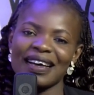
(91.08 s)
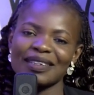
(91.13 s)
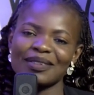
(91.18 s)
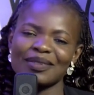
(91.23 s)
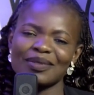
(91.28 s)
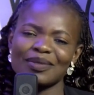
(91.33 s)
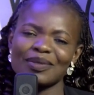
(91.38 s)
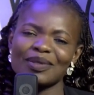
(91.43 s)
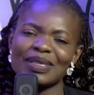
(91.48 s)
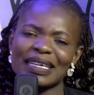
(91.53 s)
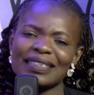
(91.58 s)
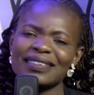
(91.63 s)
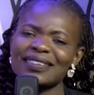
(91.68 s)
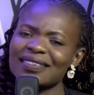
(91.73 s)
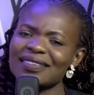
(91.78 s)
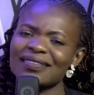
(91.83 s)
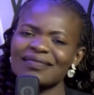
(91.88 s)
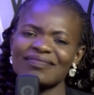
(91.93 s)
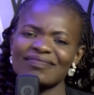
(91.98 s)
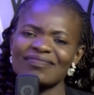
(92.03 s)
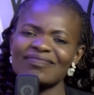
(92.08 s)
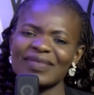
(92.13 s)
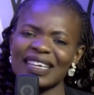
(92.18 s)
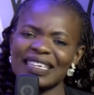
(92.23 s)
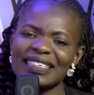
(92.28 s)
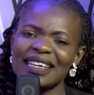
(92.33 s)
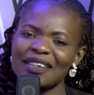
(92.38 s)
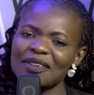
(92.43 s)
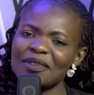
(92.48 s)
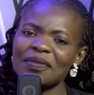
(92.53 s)
so that
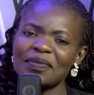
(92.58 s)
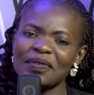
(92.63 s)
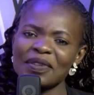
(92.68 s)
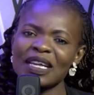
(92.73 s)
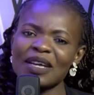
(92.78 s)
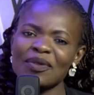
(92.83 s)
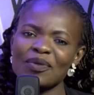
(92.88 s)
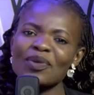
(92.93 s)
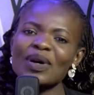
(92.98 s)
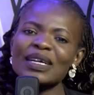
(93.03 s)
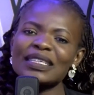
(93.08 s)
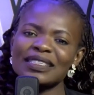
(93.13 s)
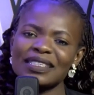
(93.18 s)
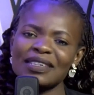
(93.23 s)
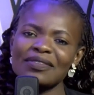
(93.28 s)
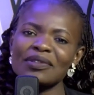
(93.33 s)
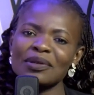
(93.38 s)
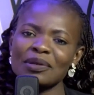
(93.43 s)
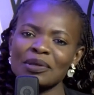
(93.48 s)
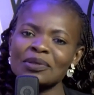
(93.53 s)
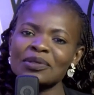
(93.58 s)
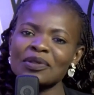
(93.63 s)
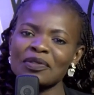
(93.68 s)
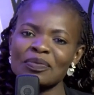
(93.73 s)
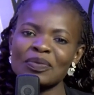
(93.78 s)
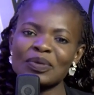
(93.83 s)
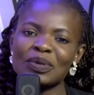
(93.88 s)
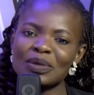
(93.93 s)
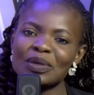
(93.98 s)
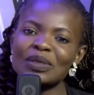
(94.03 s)
at the end of the day we'll achieve a lot
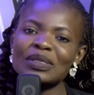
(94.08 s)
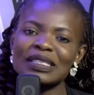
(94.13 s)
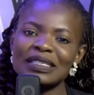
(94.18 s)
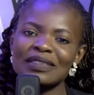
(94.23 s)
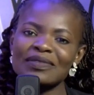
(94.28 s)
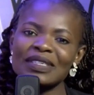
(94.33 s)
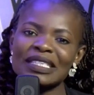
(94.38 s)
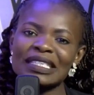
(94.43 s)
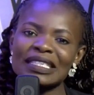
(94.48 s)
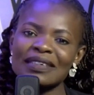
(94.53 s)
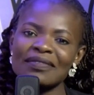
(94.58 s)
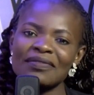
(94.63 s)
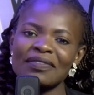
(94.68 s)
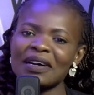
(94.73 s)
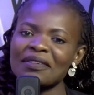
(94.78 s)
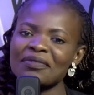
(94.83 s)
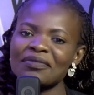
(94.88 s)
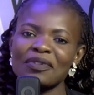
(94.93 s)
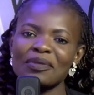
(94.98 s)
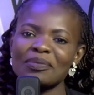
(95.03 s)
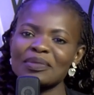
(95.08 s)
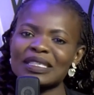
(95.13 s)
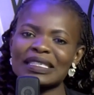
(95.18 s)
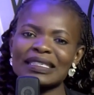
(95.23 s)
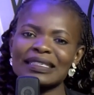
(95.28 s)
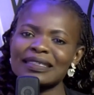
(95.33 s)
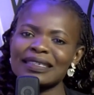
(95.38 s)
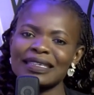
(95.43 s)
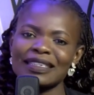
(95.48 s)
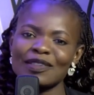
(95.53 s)
of productivity, far from
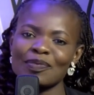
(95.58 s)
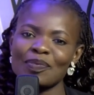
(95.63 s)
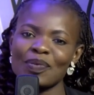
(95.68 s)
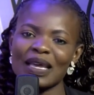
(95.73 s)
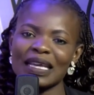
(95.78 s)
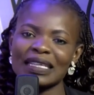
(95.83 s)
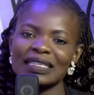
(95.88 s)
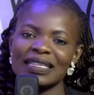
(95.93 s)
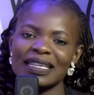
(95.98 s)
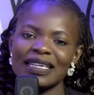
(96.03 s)
disrespect.